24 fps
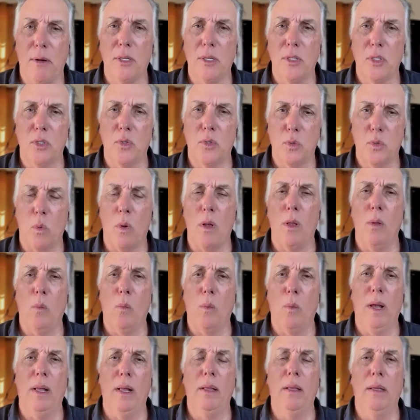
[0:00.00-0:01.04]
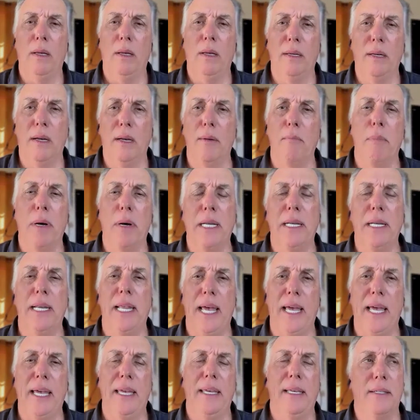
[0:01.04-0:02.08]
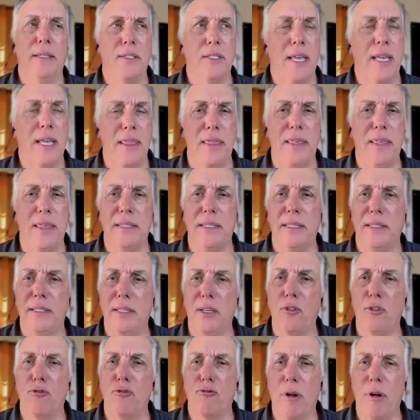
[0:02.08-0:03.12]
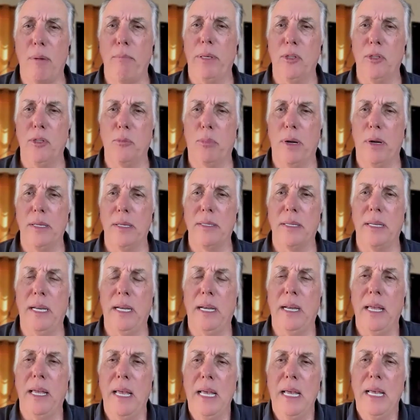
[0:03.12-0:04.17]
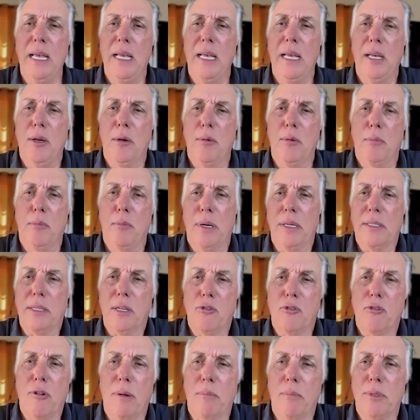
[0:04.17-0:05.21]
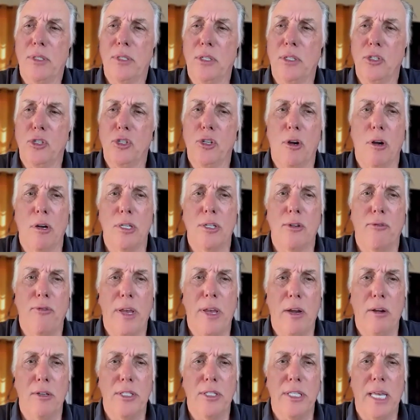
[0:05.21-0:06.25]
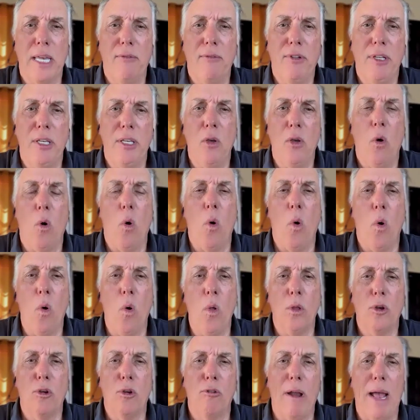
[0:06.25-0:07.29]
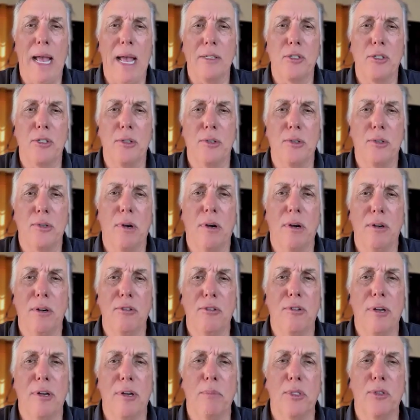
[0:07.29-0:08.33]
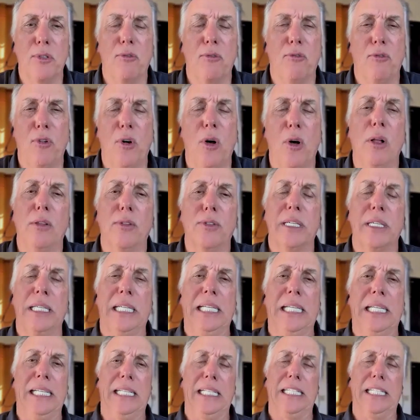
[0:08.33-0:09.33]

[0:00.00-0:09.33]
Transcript: Eric Swalwell on Monday said this. He said, "Trump is president. President Trump is in charge of air safety. All crashes are Trump's fault."